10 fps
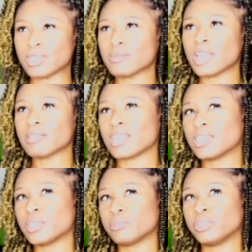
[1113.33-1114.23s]
Sometimes I
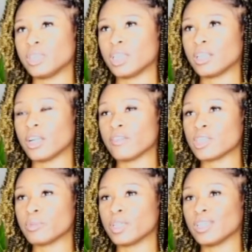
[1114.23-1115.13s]
still do get
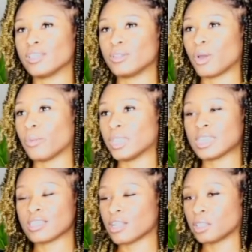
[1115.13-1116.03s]
nervous, but once
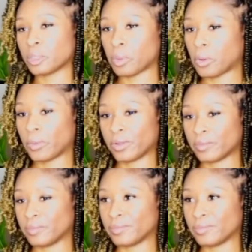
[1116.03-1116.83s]
I start the poem,